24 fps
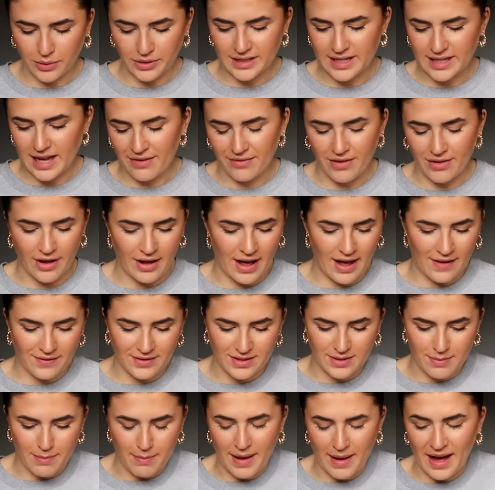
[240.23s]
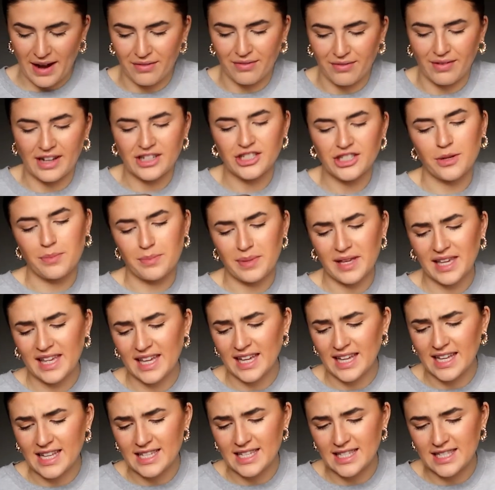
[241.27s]
will defo have some bad fashion
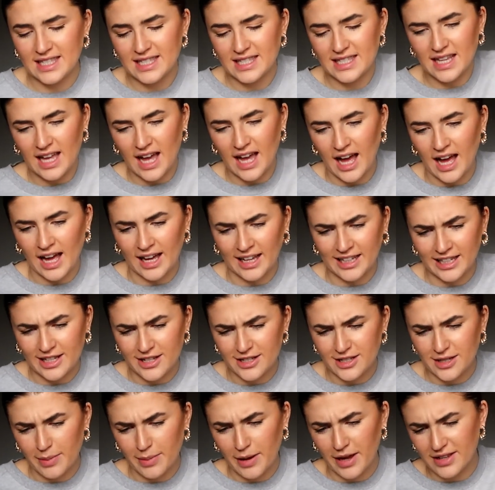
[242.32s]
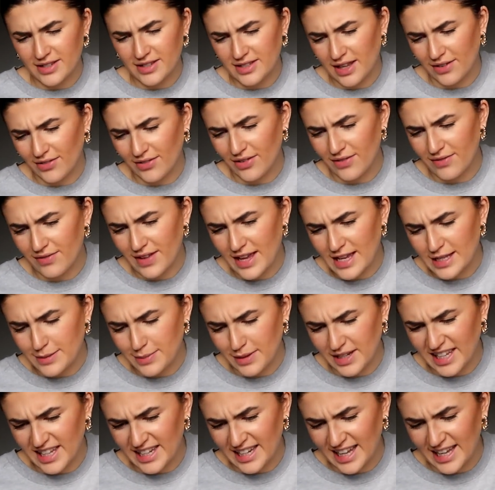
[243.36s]
because I used to post stuff on
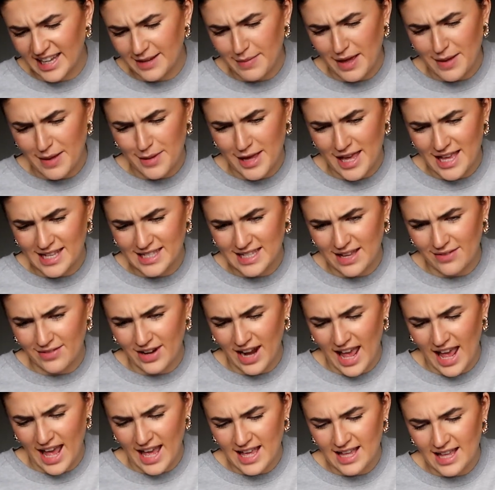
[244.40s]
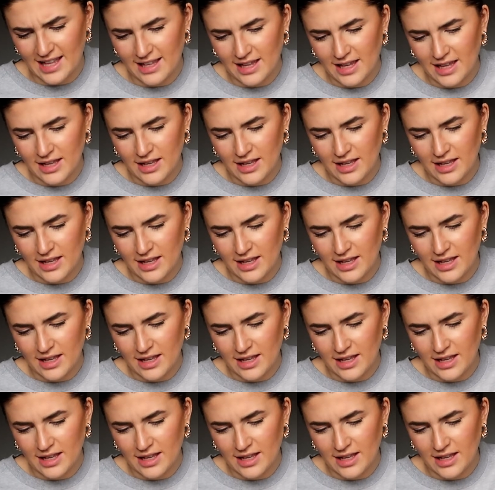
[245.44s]
Facebook in like maybe year 7, 8,